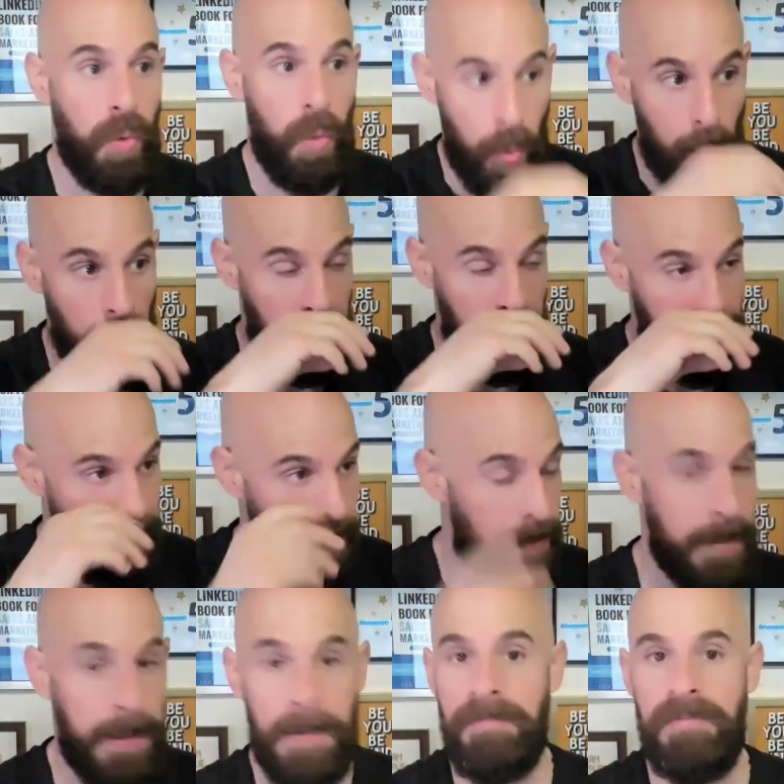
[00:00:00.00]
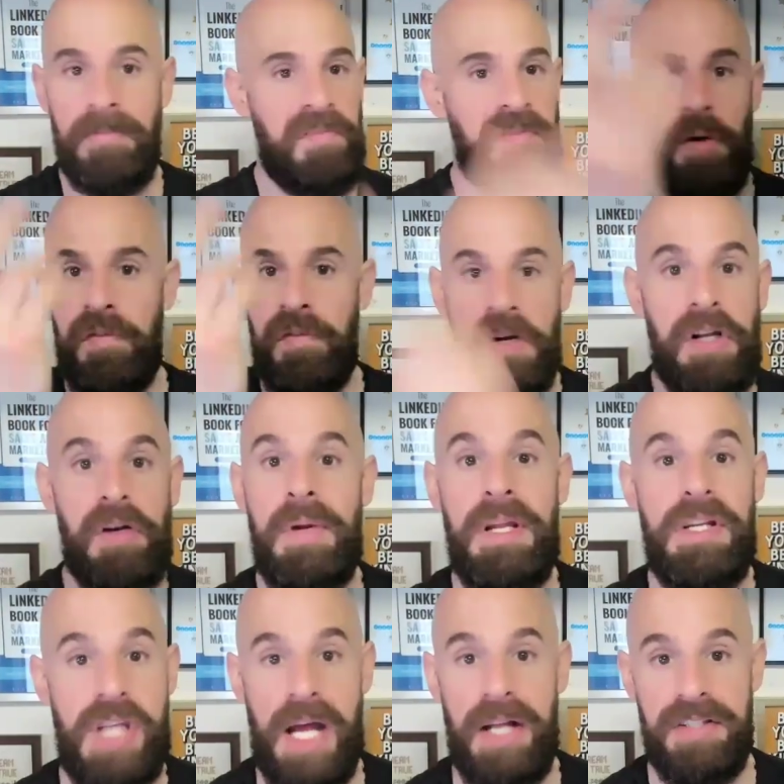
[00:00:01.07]
Or feel free to
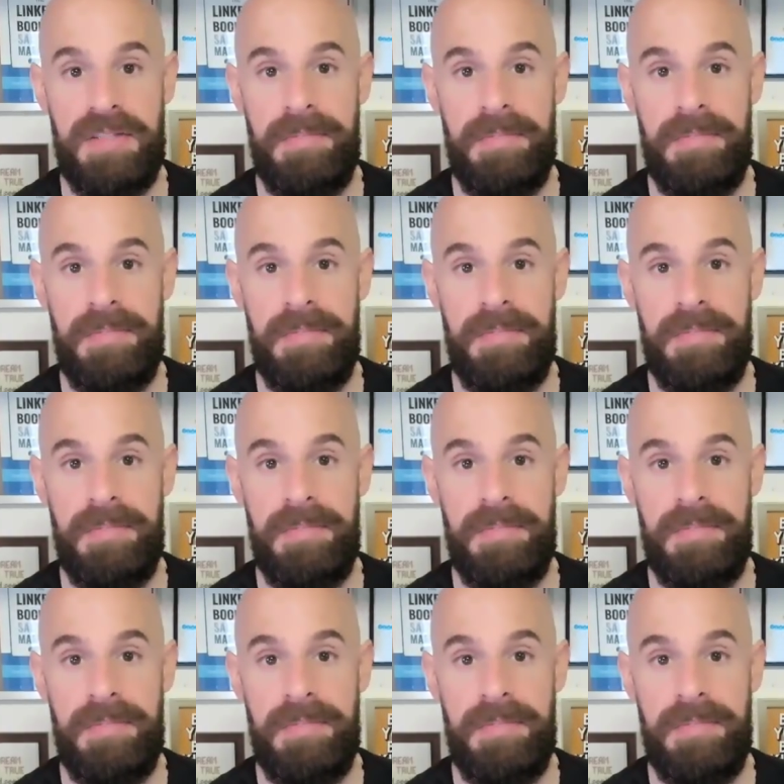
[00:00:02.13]
reach out